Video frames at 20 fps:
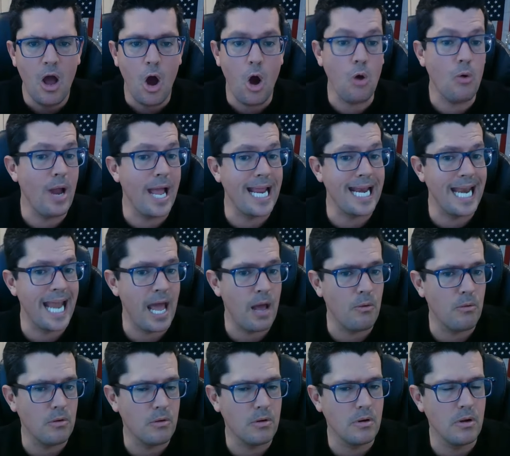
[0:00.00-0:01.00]
All right,
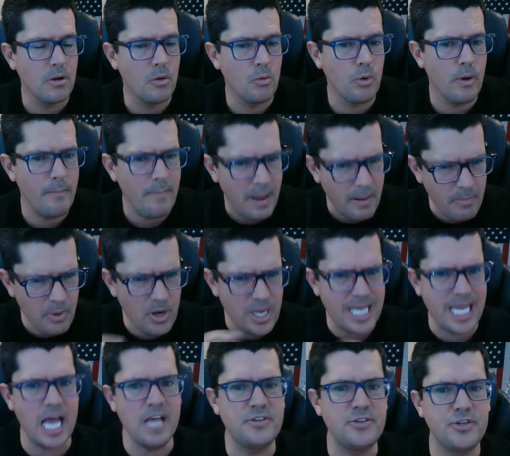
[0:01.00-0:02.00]
now Remember
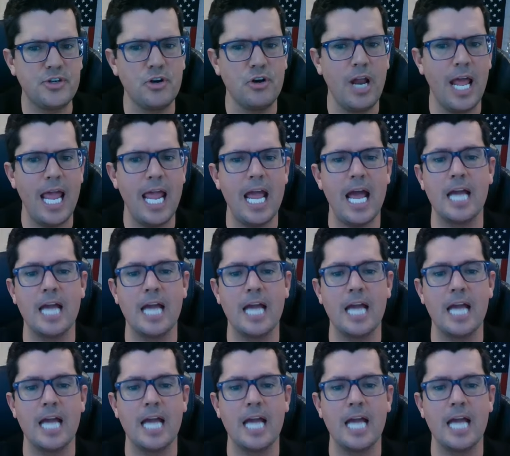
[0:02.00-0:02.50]
yesterday,